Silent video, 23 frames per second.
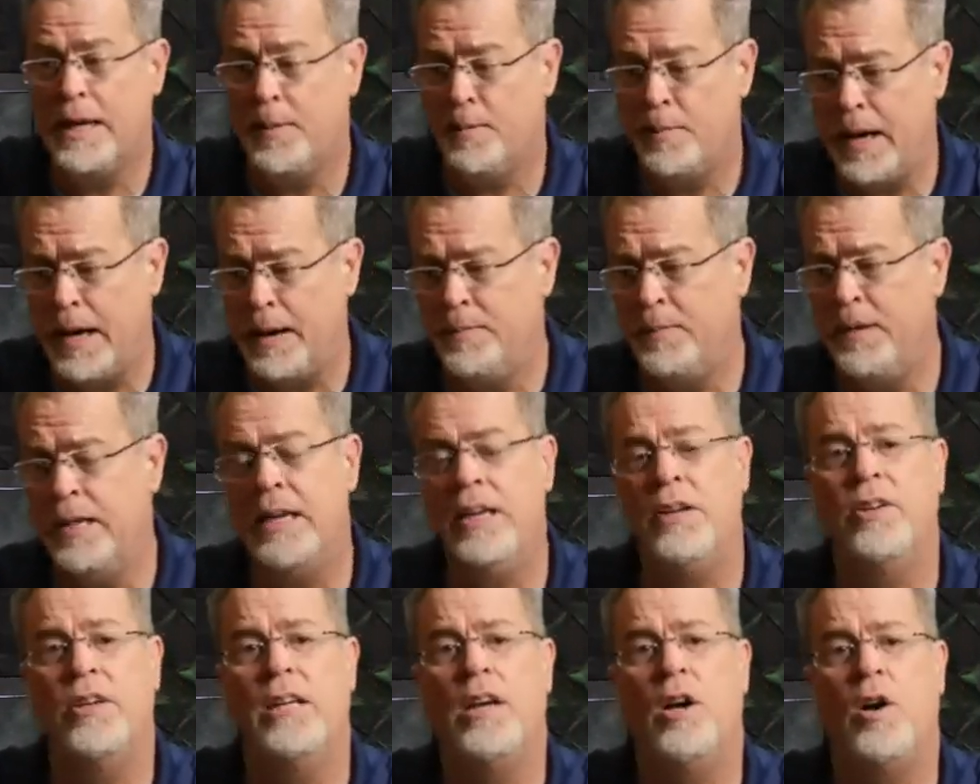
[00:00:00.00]
But I'm
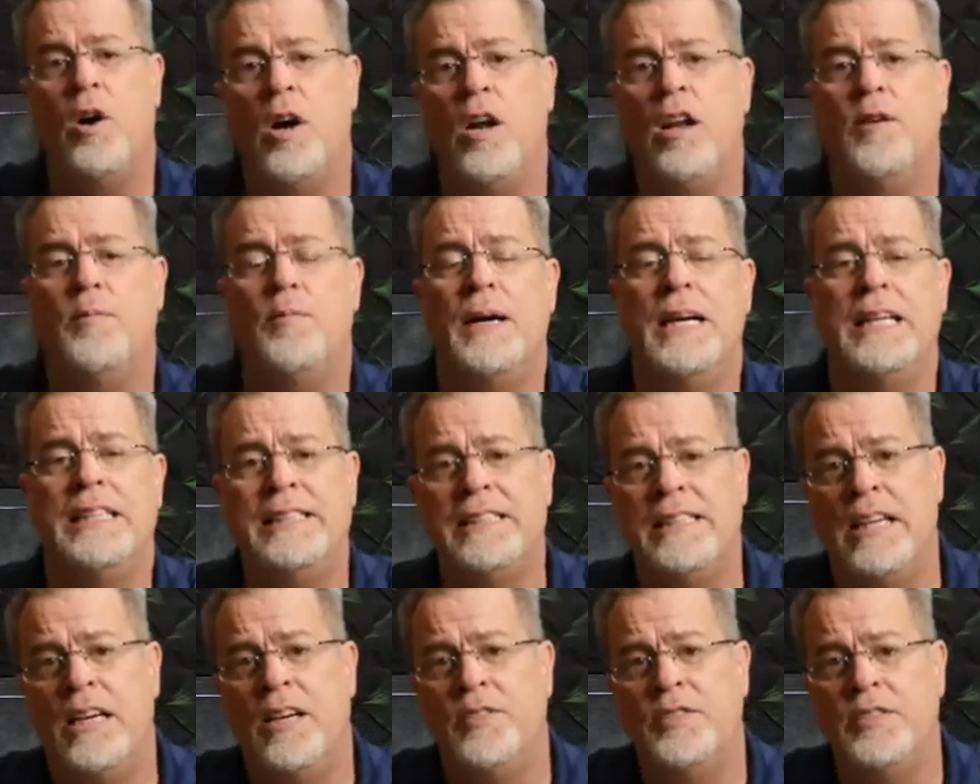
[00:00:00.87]
yielding all of
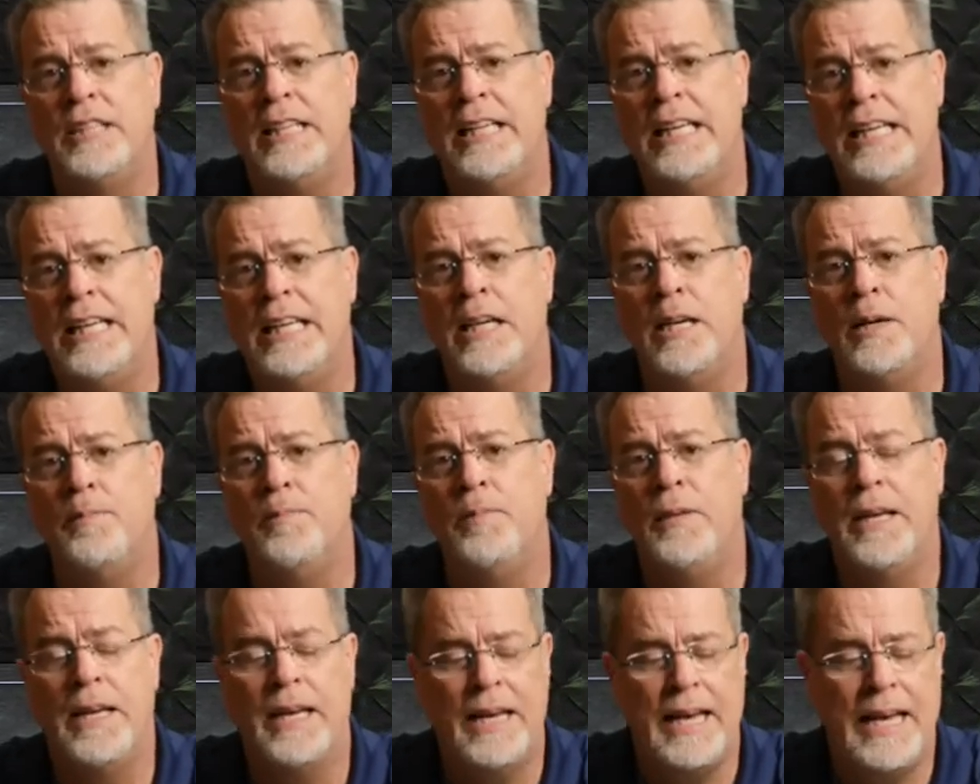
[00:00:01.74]
myself to Him
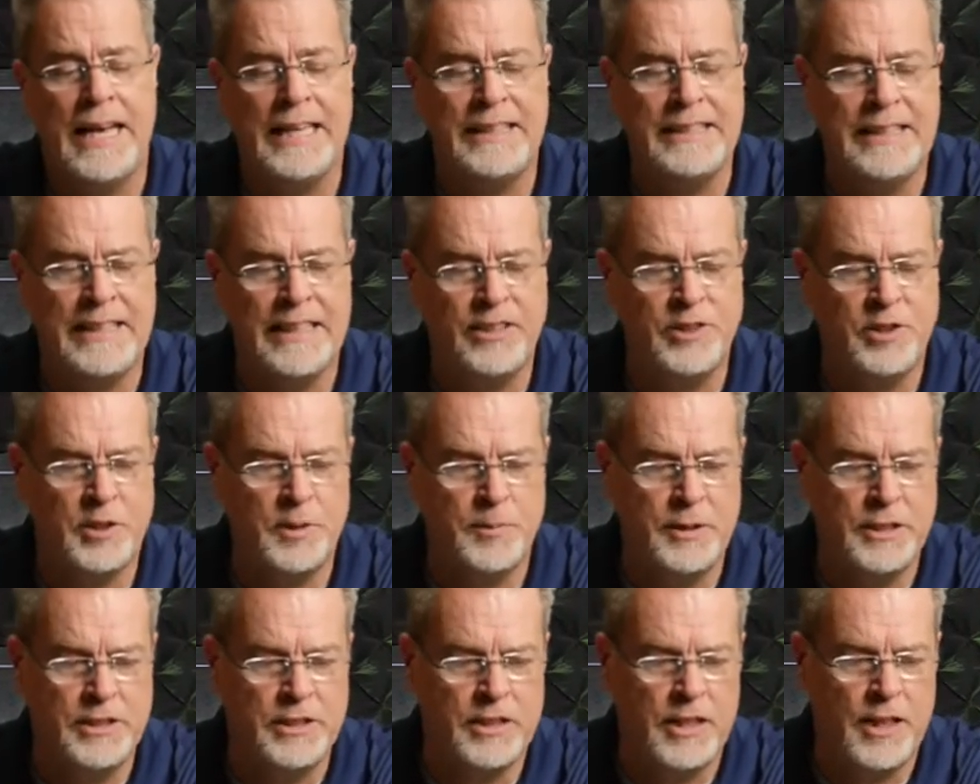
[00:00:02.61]
as
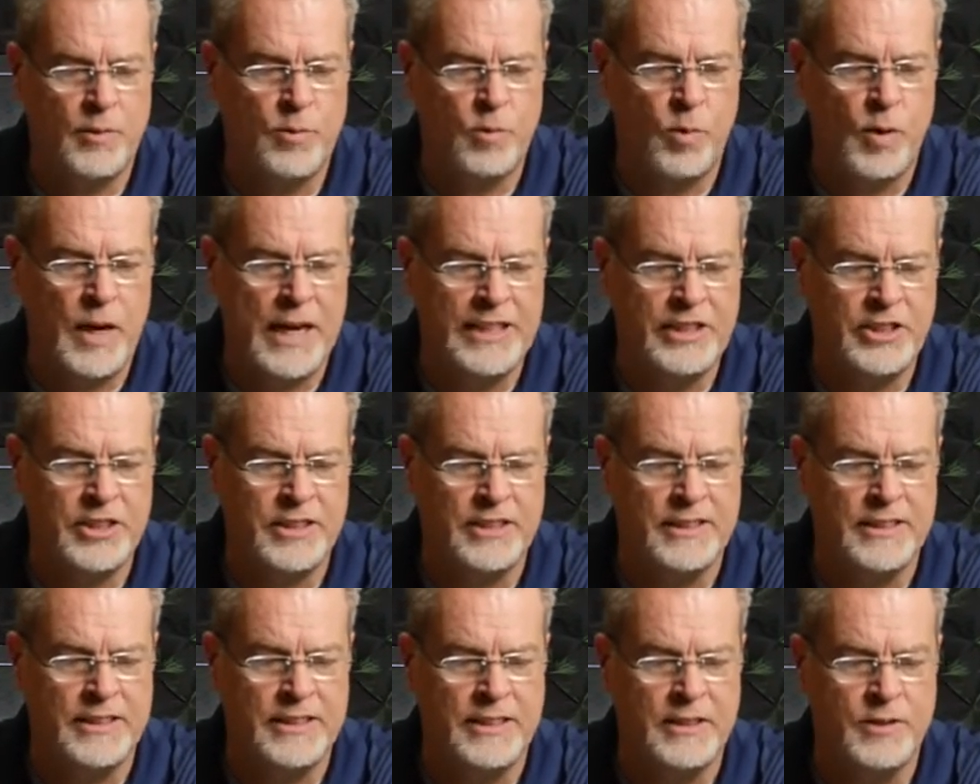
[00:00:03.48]
instruments of
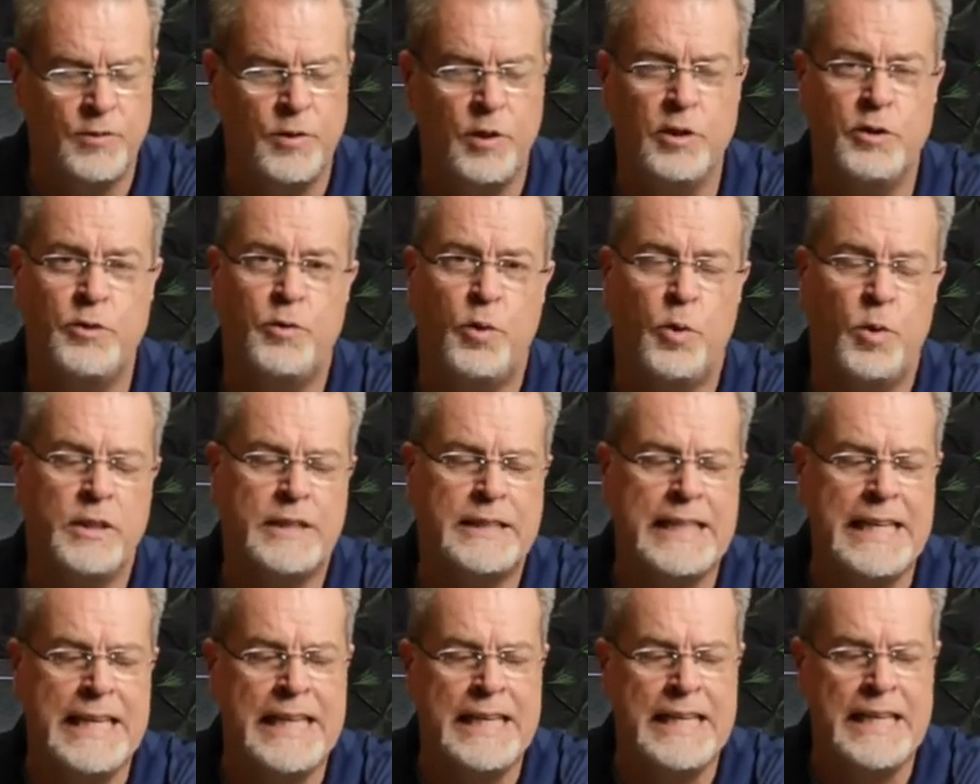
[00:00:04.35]
righteousness. Verse
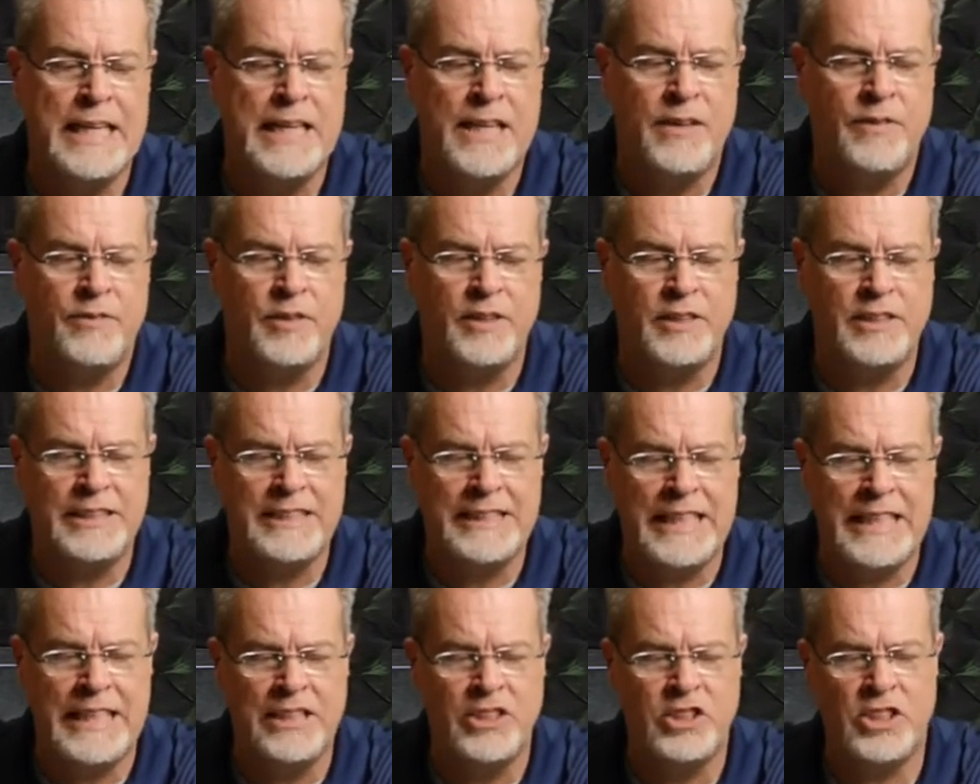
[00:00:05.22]
14 For
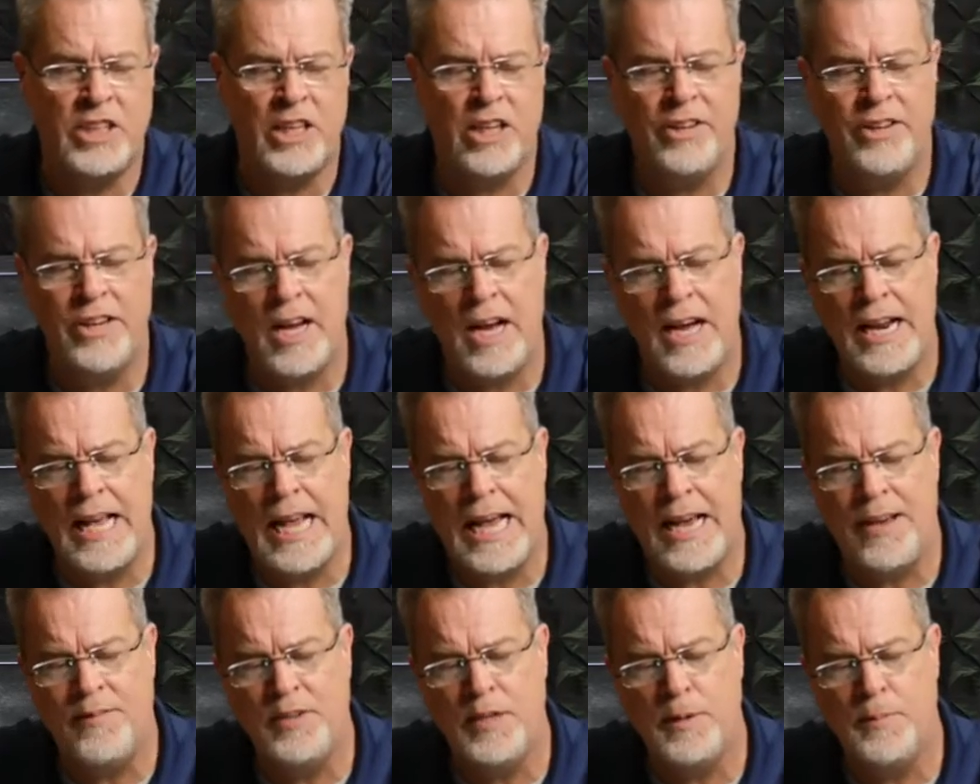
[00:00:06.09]
sin shall not
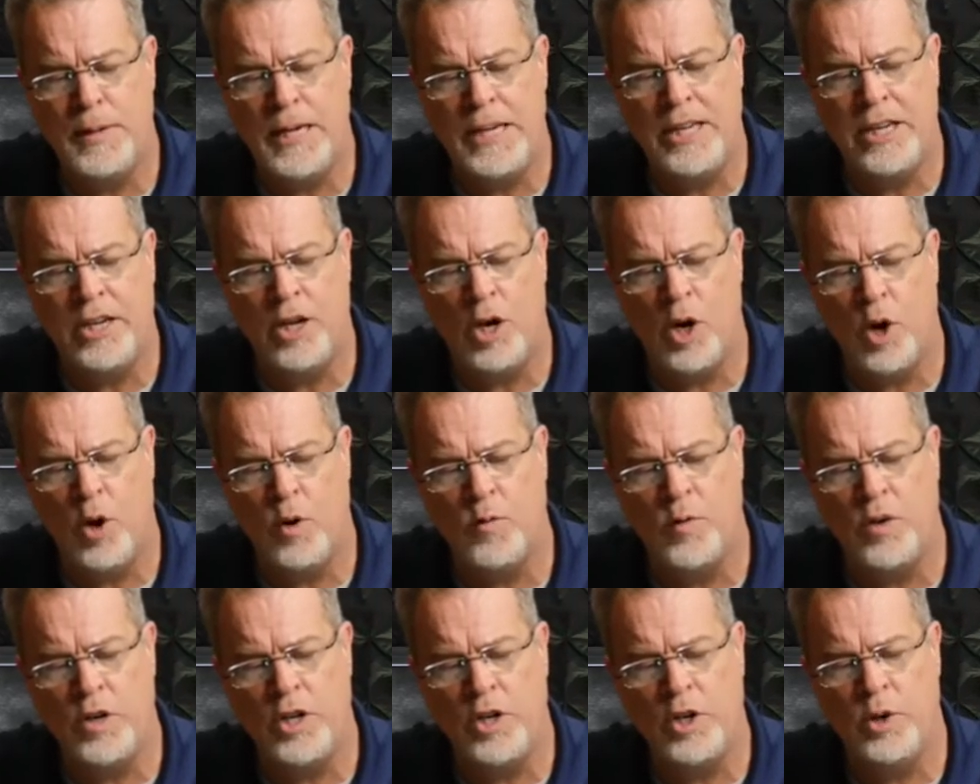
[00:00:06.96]
have dominion
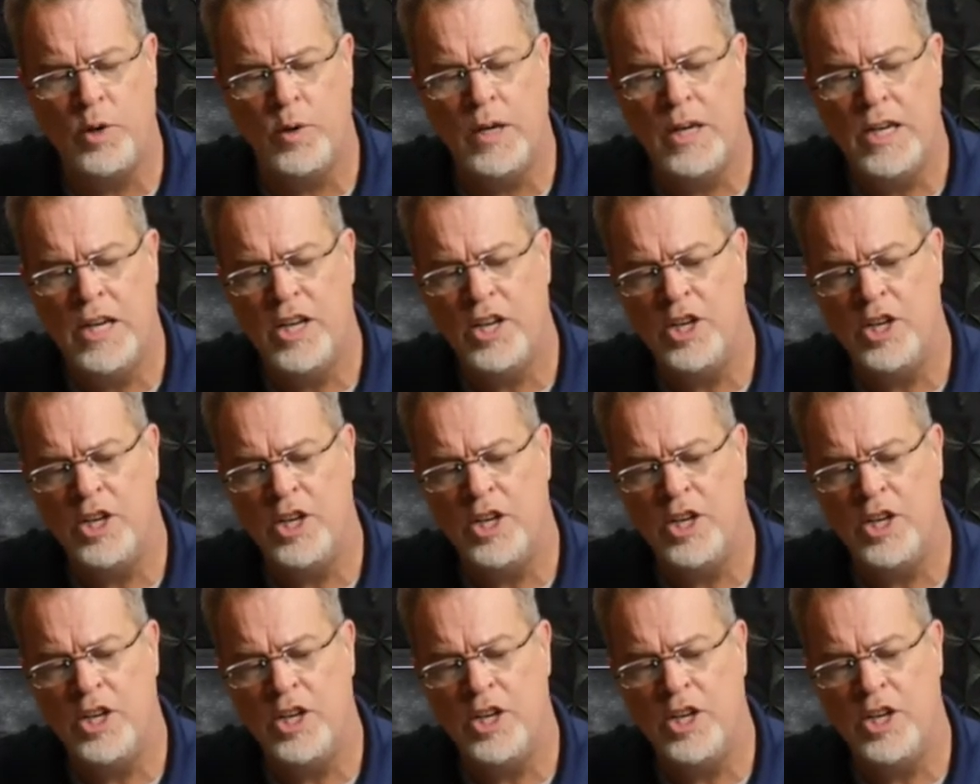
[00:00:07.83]
over you.